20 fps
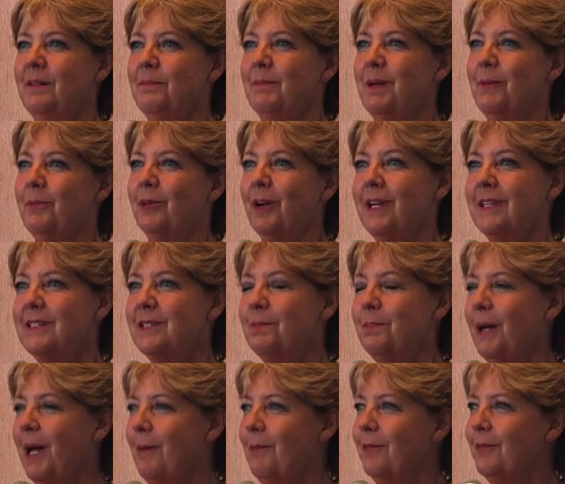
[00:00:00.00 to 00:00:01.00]
memorize the
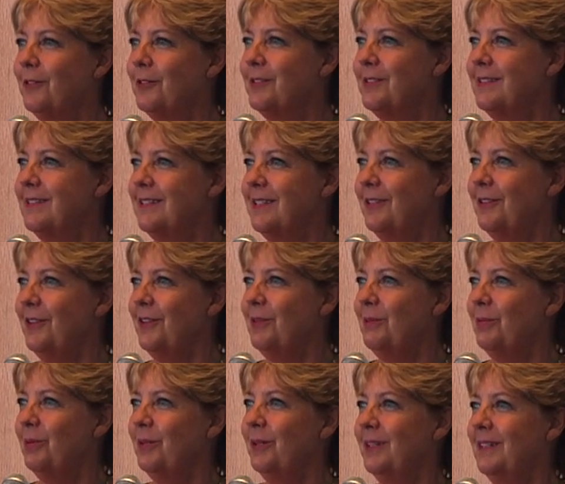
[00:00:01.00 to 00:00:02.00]
Bible verses that are in
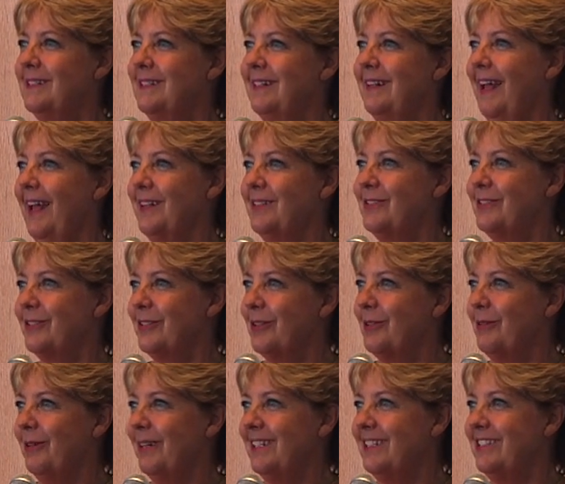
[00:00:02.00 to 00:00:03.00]
the books, and answer the
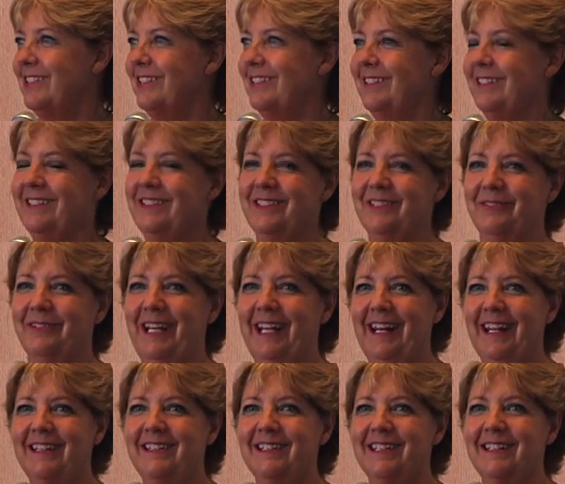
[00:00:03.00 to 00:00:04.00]
questions and
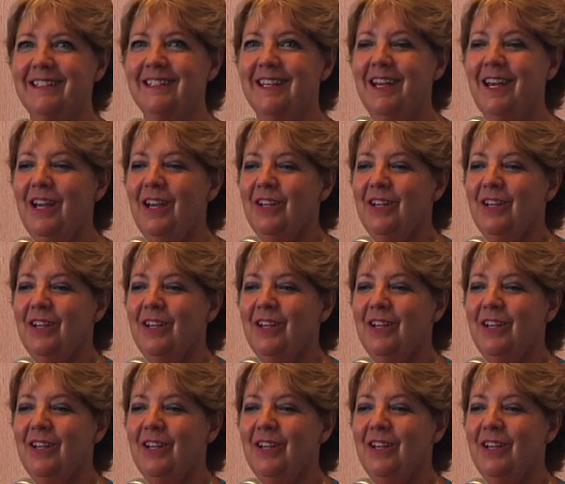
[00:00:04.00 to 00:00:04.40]
write essays.